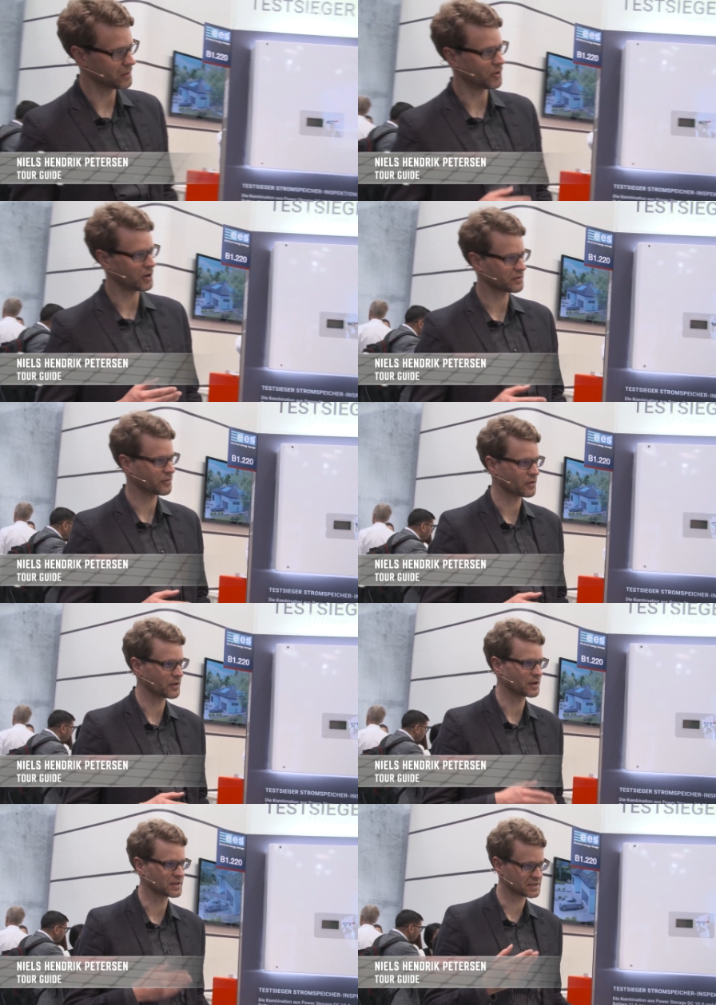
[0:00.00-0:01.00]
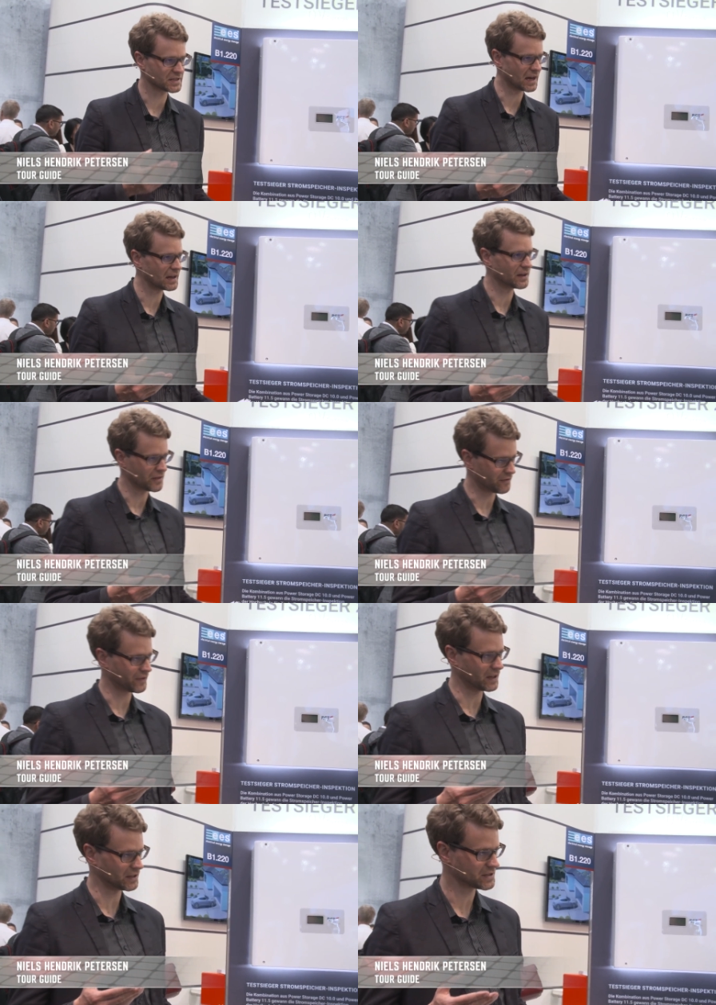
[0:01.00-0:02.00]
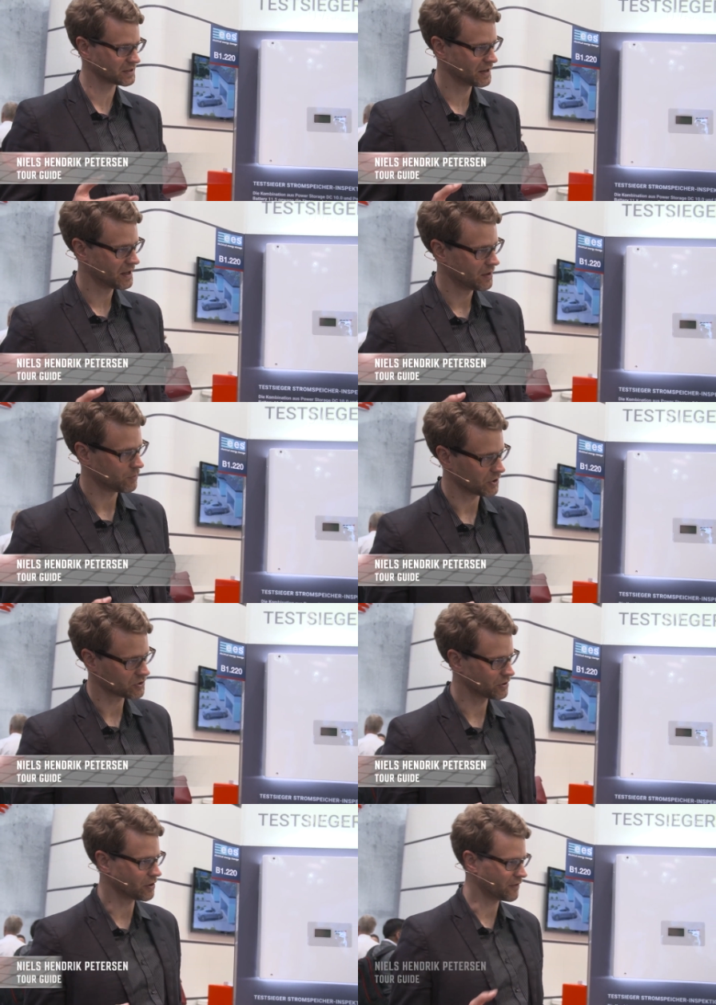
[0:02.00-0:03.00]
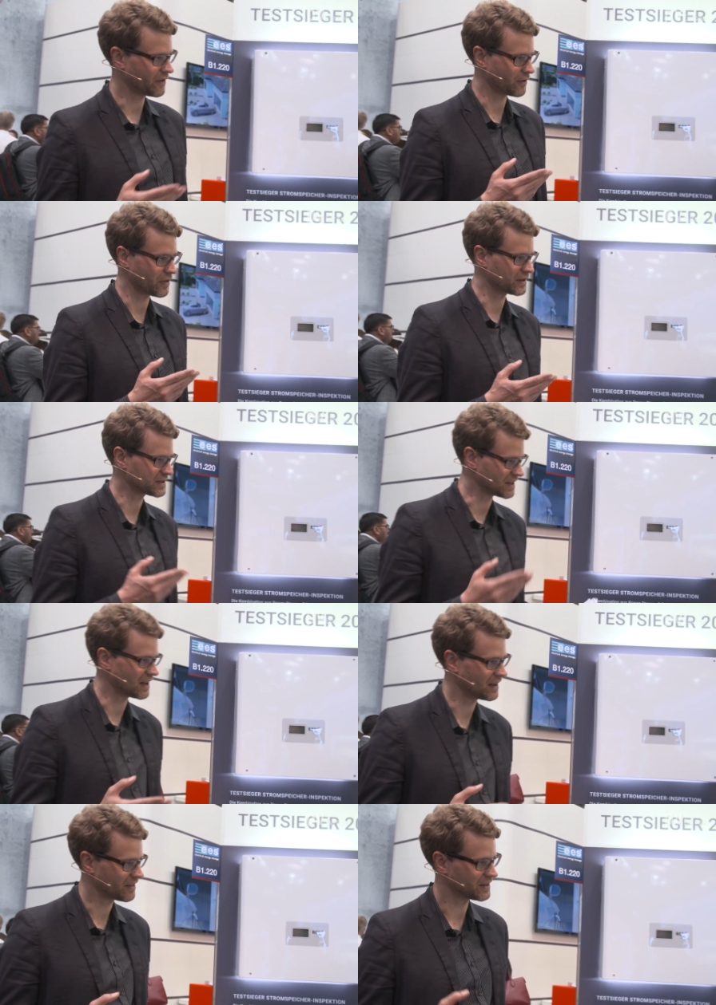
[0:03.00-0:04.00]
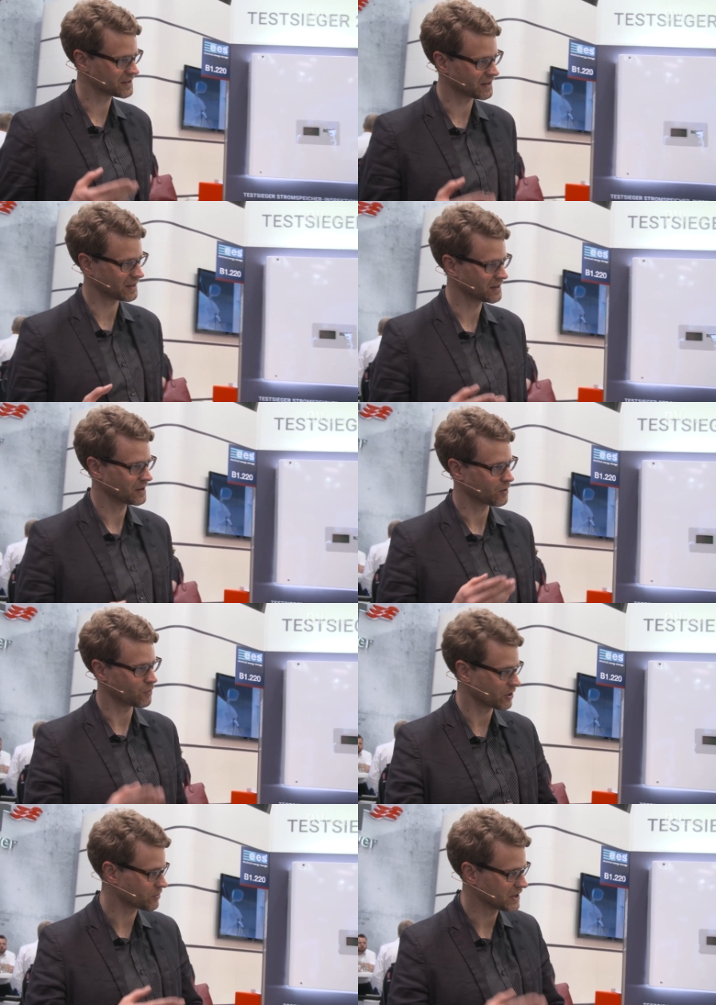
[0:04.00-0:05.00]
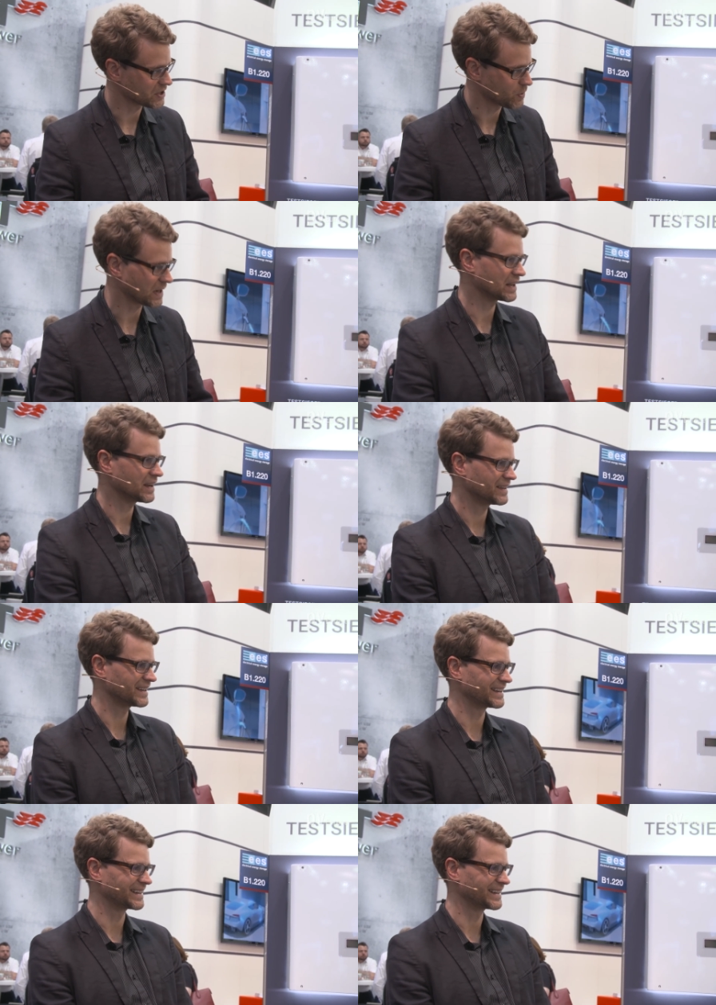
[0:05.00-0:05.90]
important for the installer in the field. What do you offer for the installer that you can work yeah, really quickly? Today